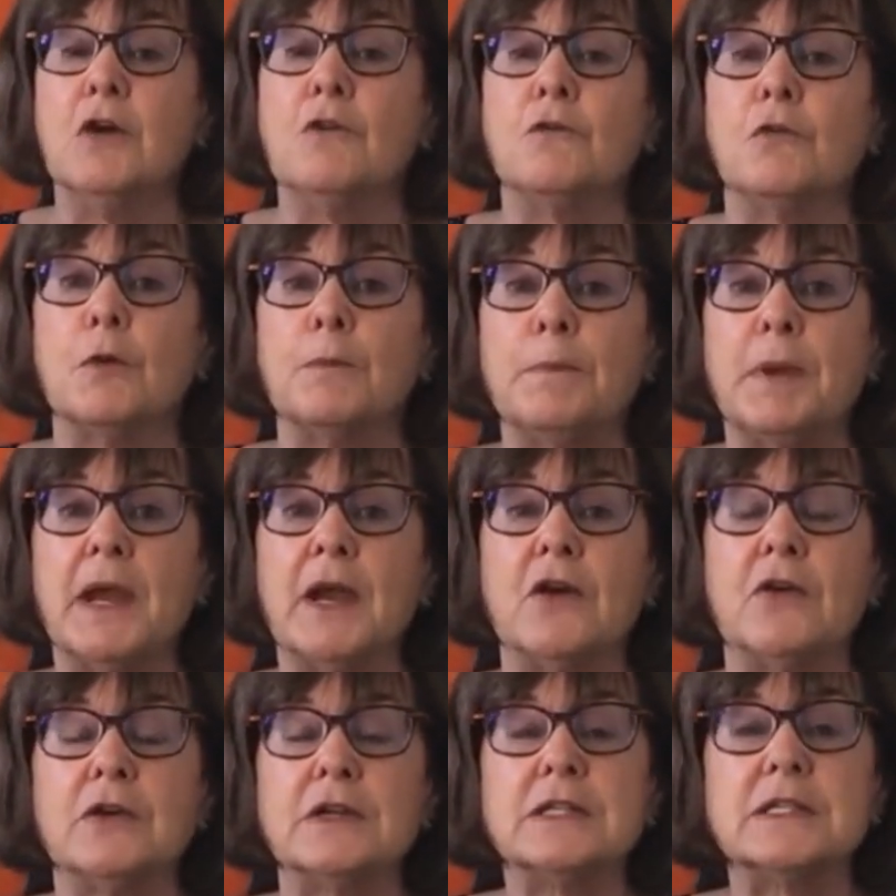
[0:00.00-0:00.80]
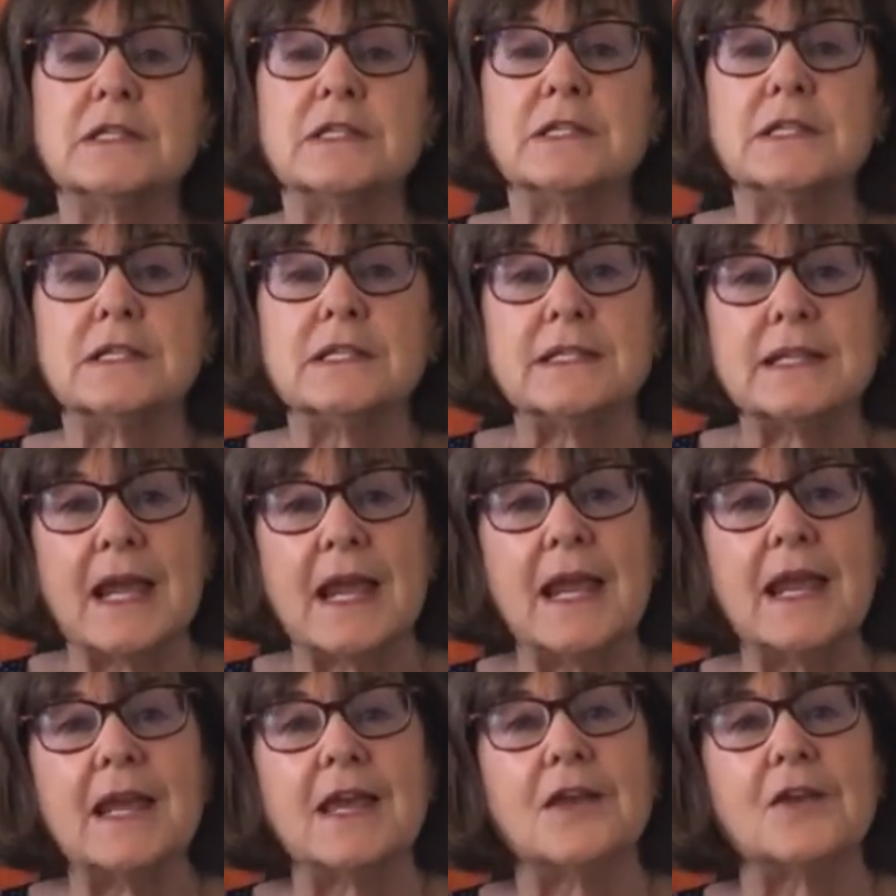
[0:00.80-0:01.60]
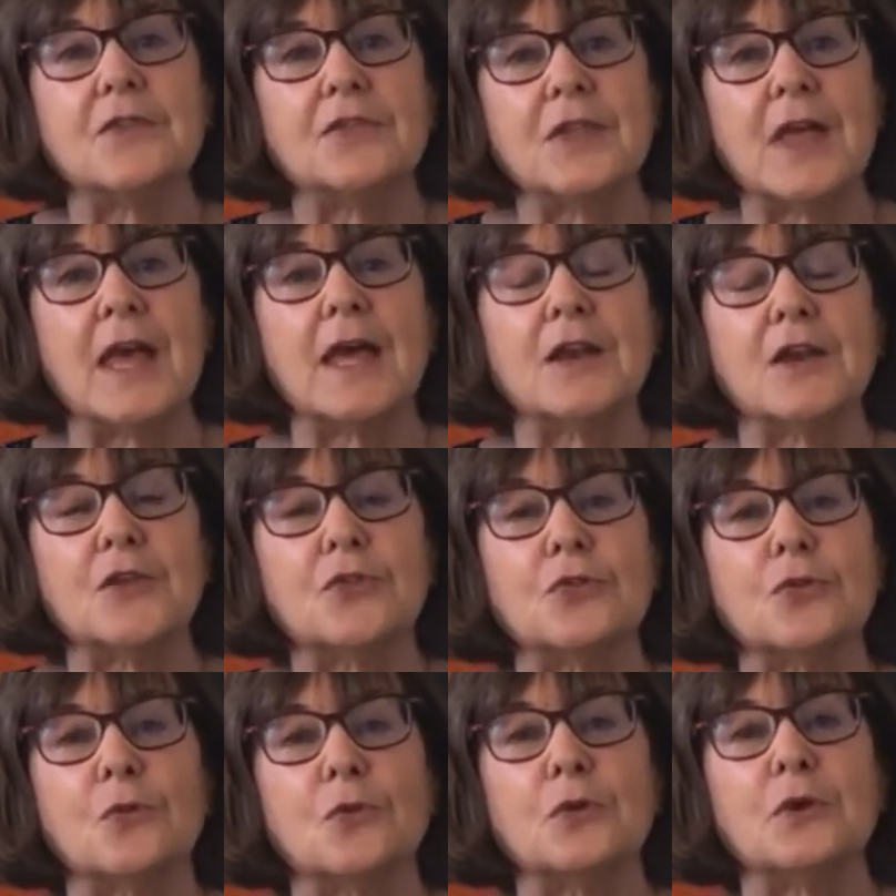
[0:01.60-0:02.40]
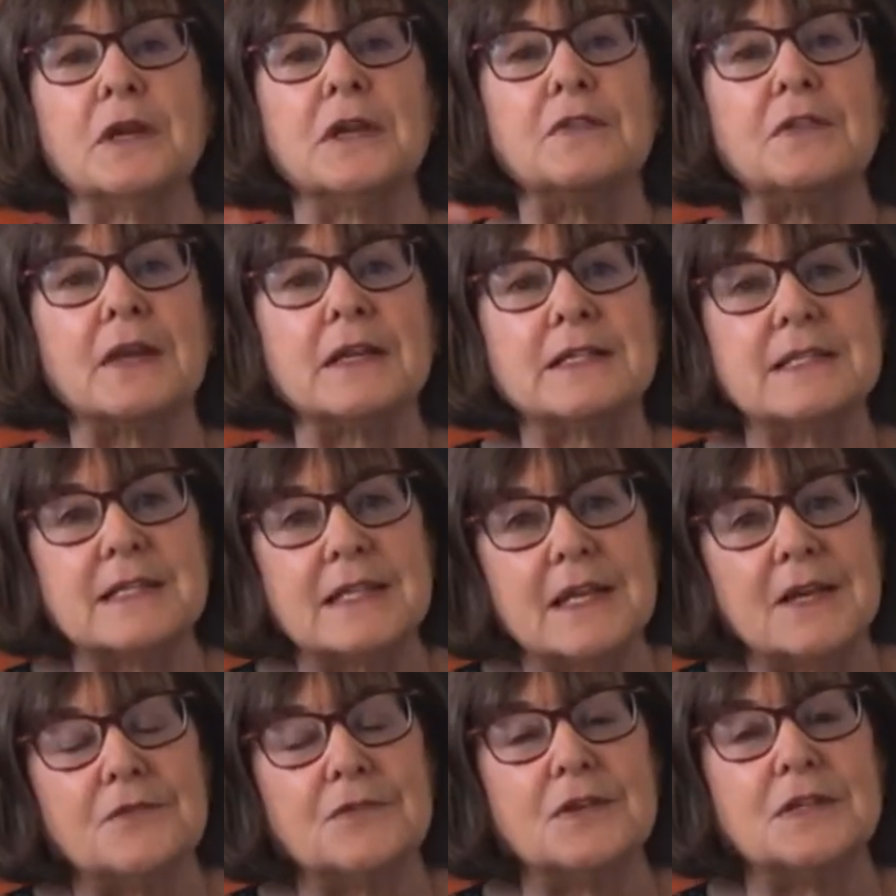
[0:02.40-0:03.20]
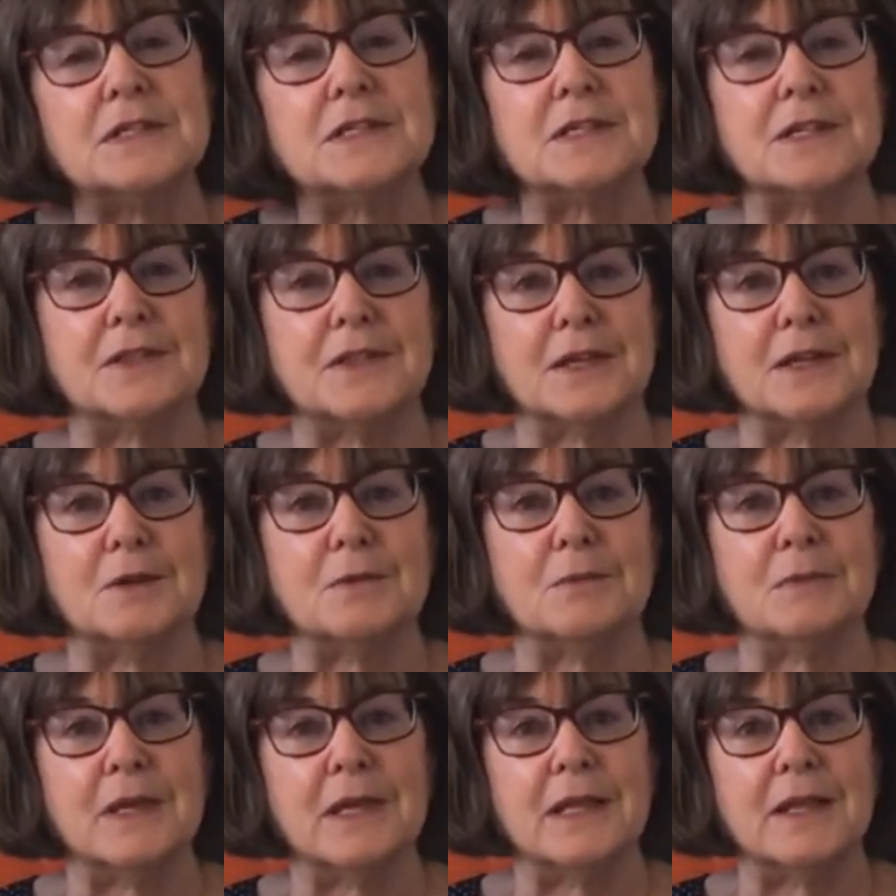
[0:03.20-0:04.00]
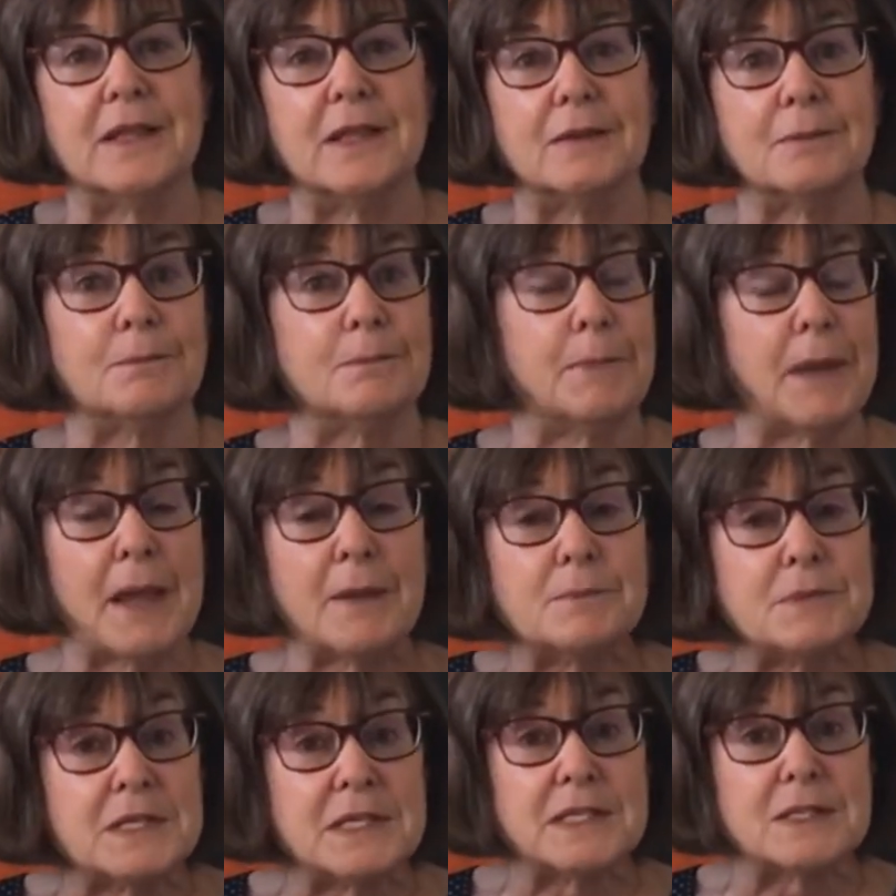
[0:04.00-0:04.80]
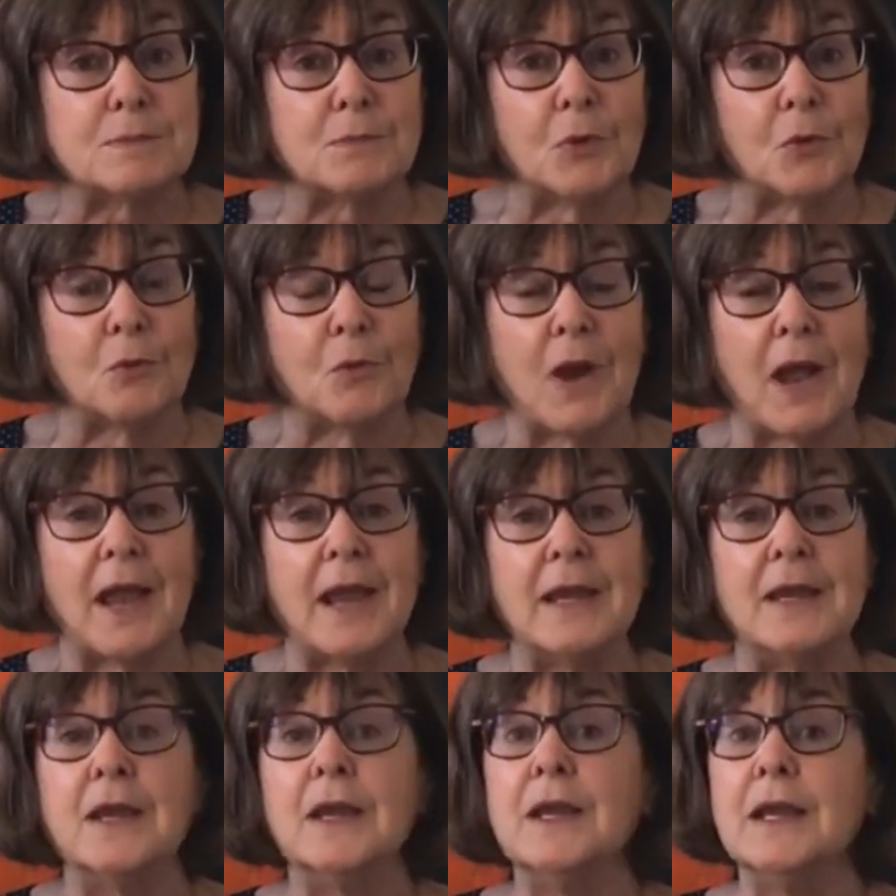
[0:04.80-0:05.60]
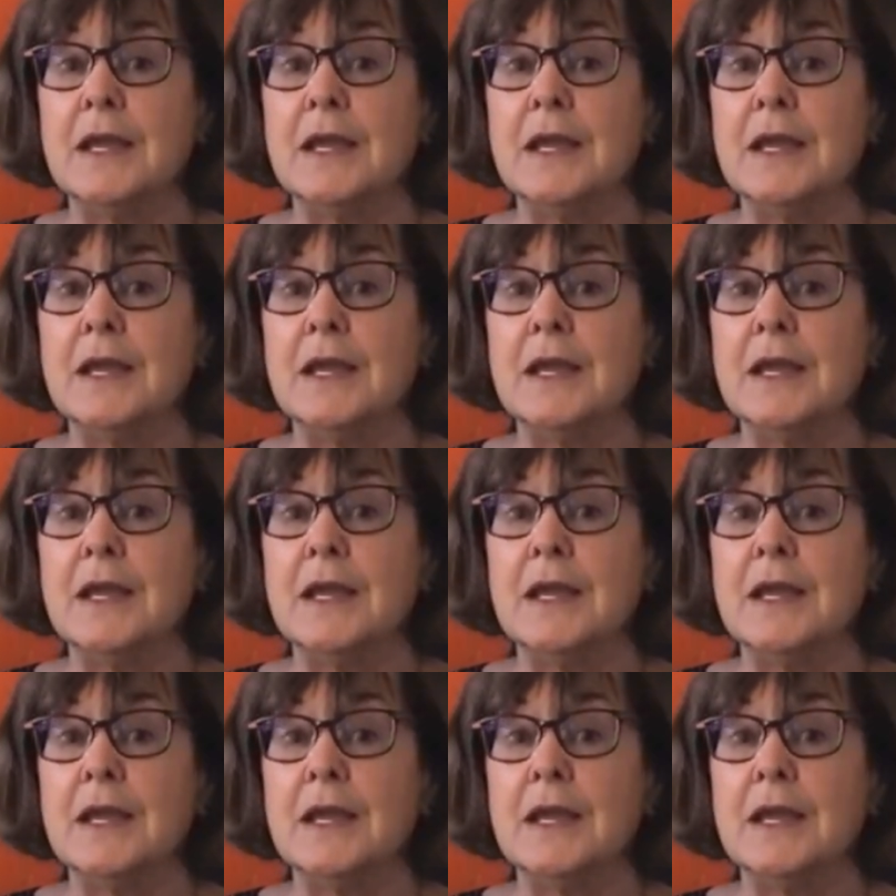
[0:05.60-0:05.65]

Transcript: for parents to take that authority that's given to them in the baptismal rite,